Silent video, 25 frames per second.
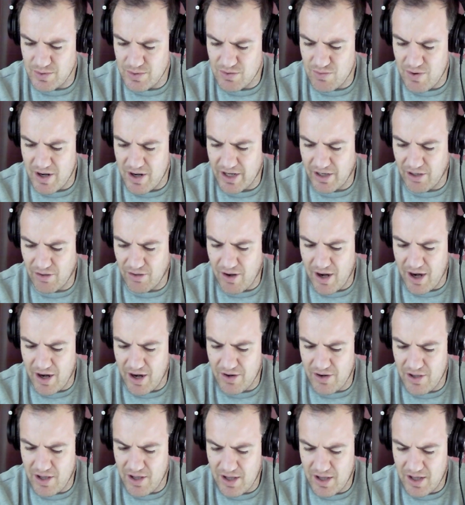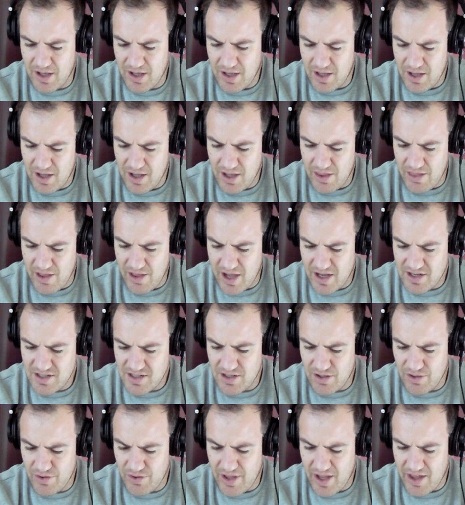his rutting ground. The
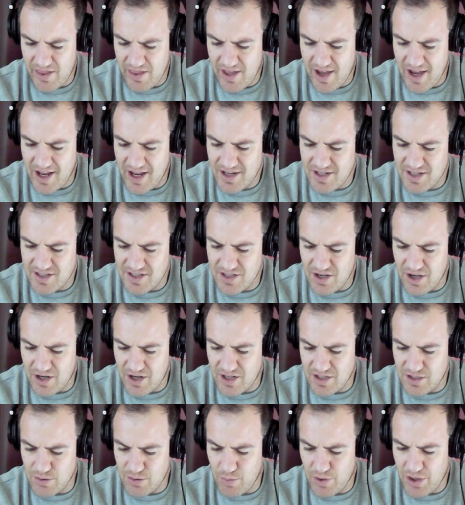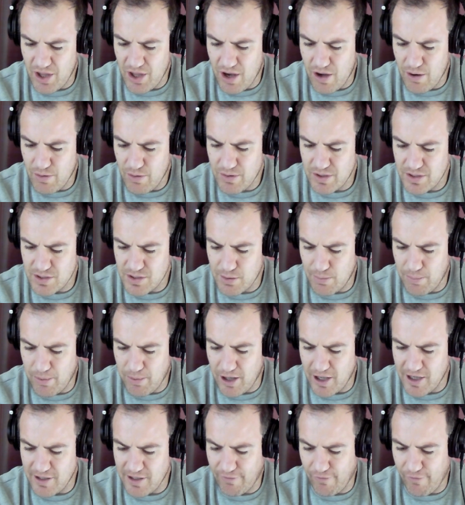hunter, on the other hand, decided to withhold his
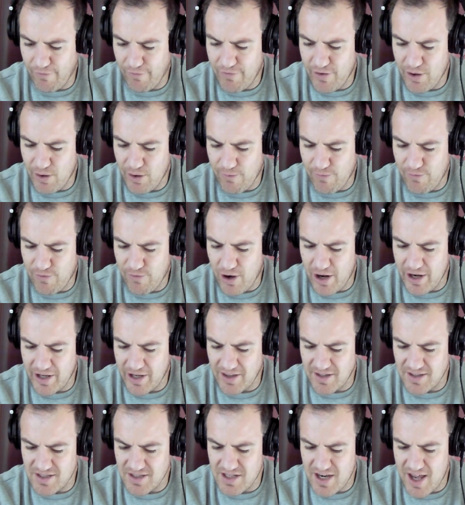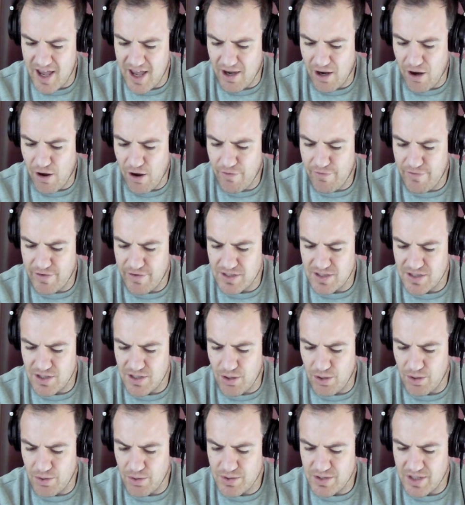replies for fear of frightening the stag off and so
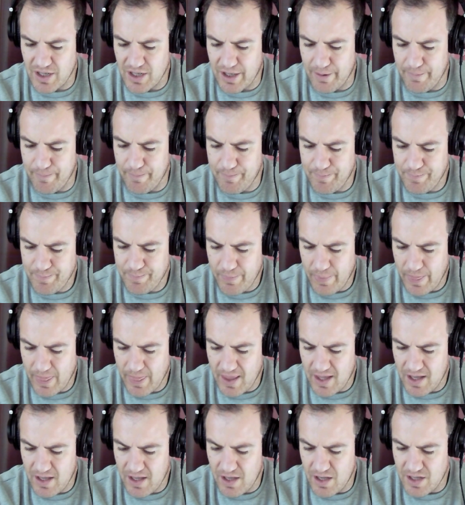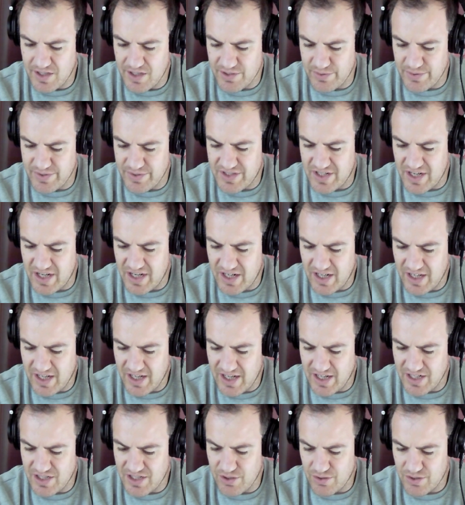losing him. So instead,
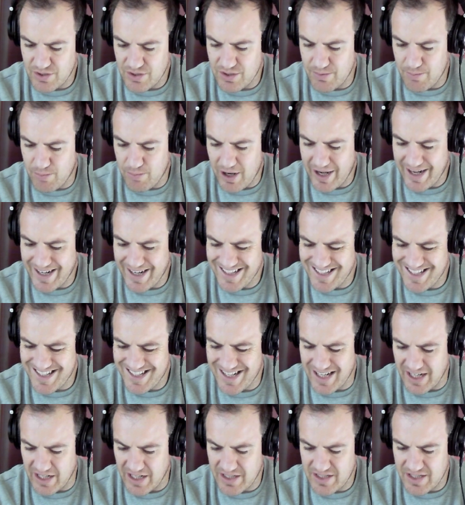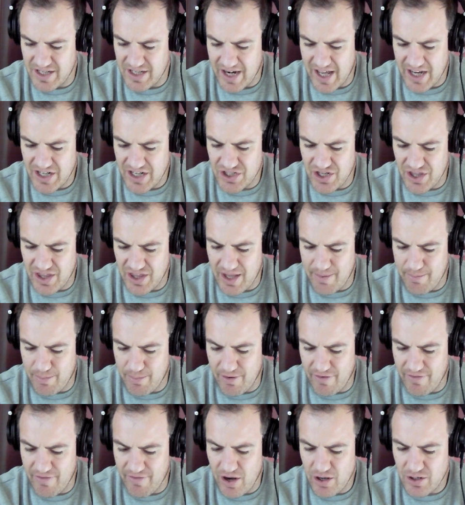he took to breaking sticks, an action that
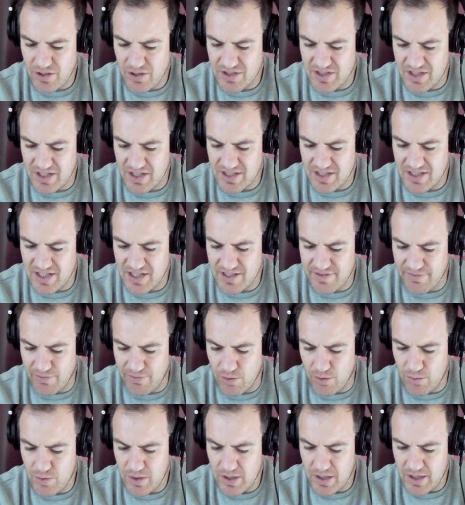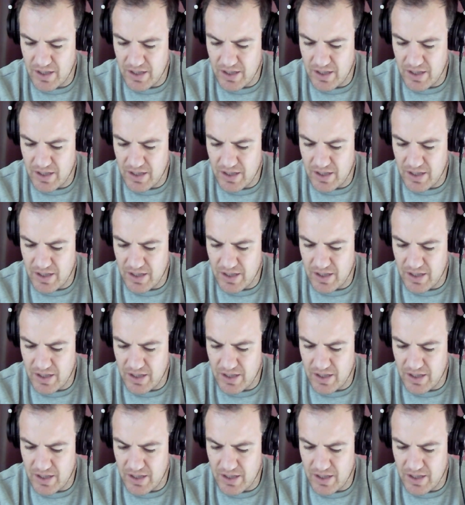proved successful,